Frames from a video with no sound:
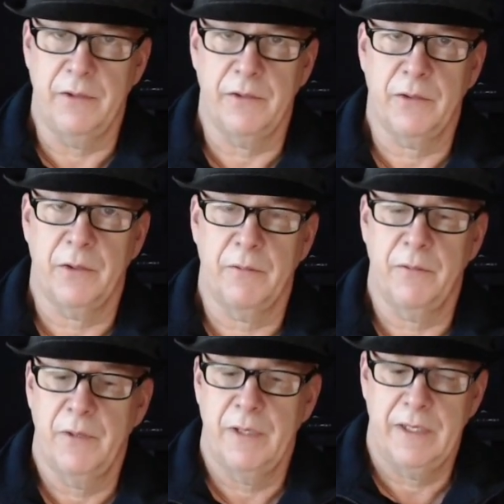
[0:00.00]
You just sort
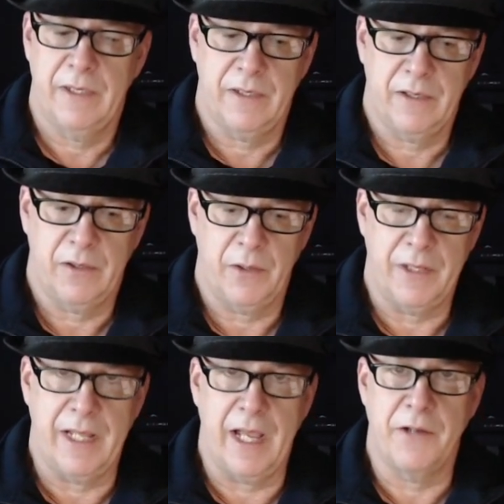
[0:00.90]
of go to
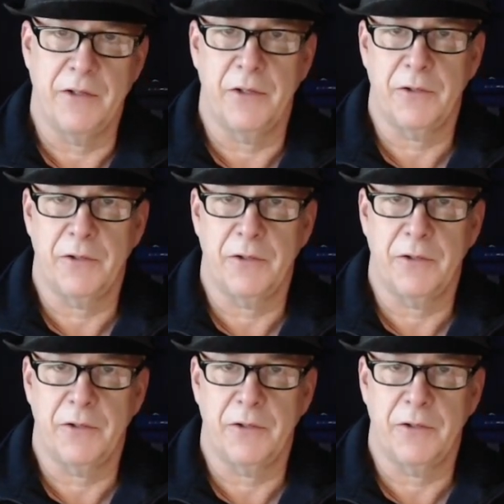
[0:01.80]
the edge of the